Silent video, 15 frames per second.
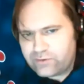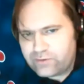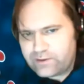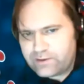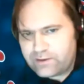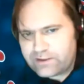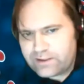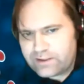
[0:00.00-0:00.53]

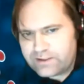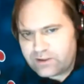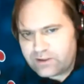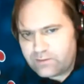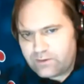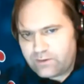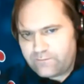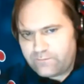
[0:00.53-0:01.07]
Because there's a
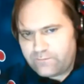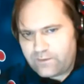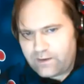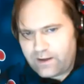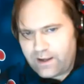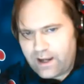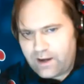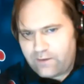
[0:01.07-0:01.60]
couple of
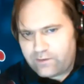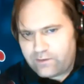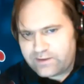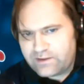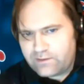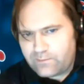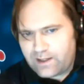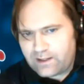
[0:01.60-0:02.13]
areas in
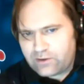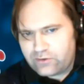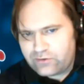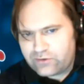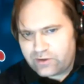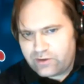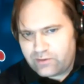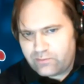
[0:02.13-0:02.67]
the Black
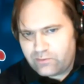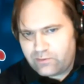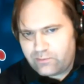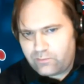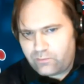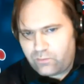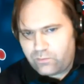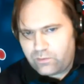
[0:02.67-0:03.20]
Country that were
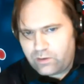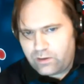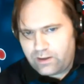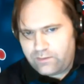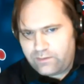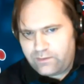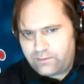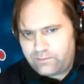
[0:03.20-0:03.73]

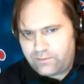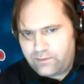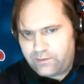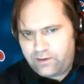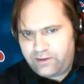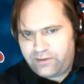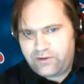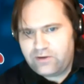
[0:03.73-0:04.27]
in
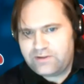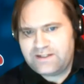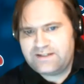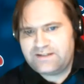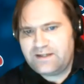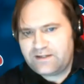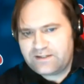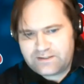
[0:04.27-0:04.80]
the
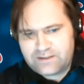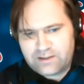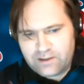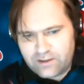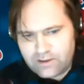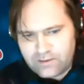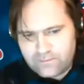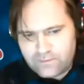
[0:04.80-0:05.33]
36
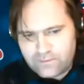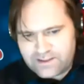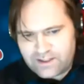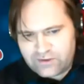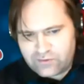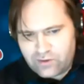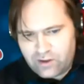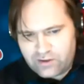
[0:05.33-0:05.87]

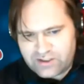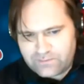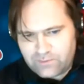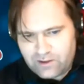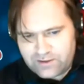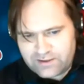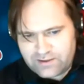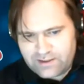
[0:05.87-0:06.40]
potential
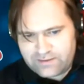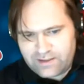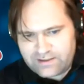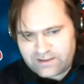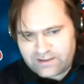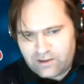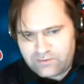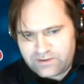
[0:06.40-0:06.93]
hotspots. So that's
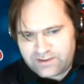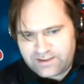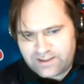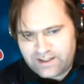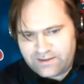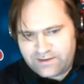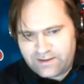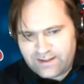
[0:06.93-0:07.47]
closer to
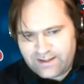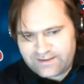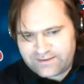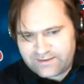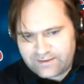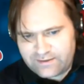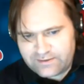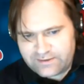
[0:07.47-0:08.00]
here than
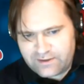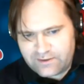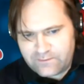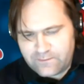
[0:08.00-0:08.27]
Leicester. So.